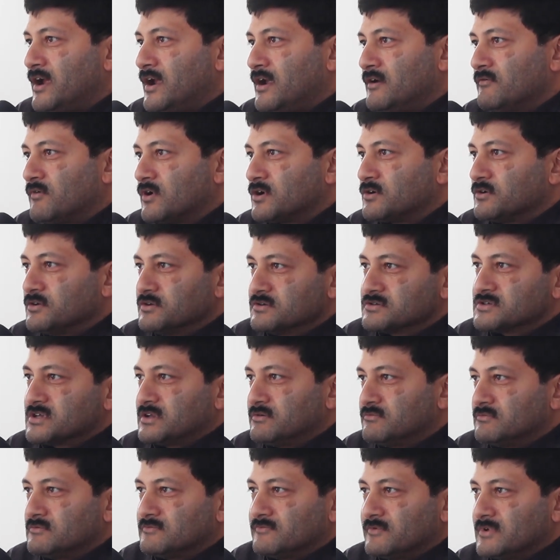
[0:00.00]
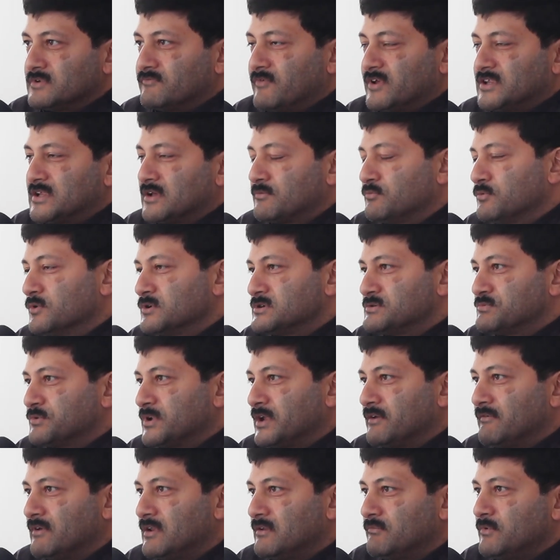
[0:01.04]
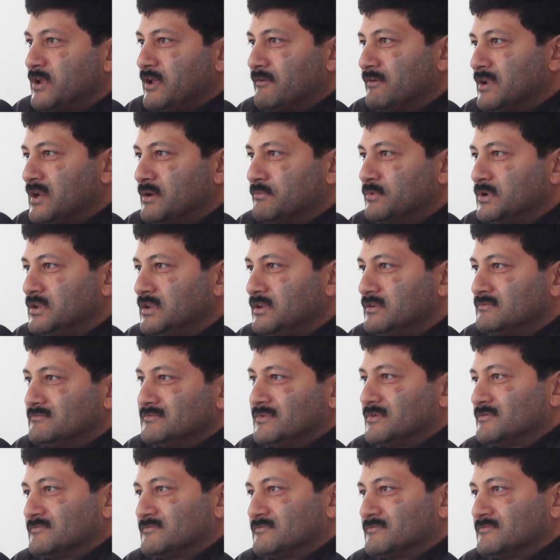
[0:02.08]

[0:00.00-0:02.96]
What to use in, whether Bhojpuri will be available,